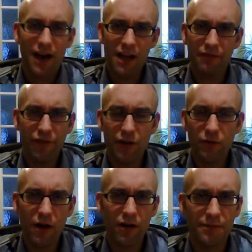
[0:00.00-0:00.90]
Hi, I'm
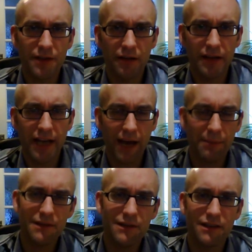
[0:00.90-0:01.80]
Phil. Welcome to Holy
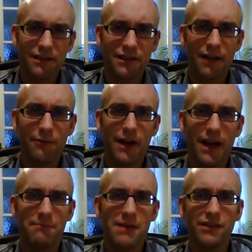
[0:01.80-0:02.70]
Habitus. And today we're
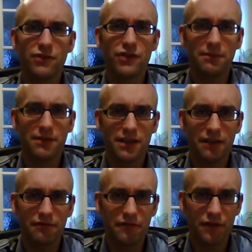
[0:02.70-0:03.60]
in Matthew chapter
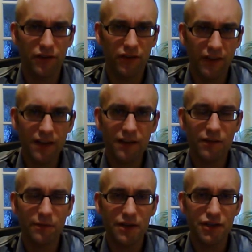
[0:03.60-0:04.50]
7, verse
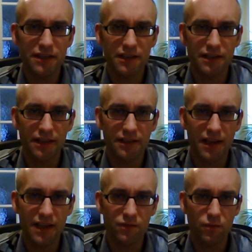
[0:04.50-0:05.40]
6, where Jesus says
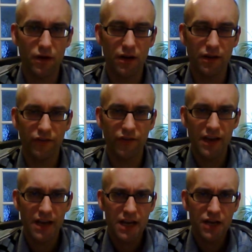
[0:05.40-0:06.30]
these words.
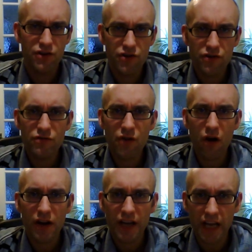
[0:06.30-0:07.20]
Do
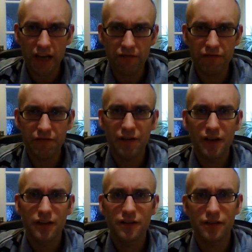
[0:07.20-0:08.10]
not give
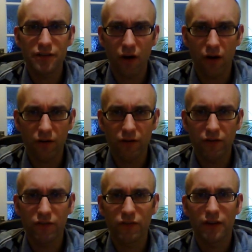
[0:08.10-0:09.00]
to
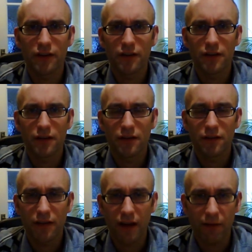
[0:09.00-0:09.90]
dogs
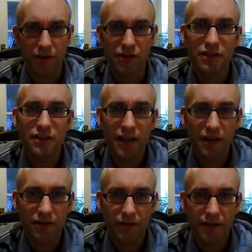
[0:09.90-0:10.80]
that which is
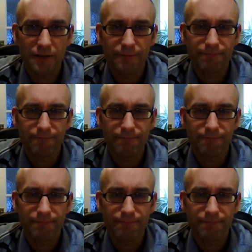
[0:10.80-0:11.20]
sacred.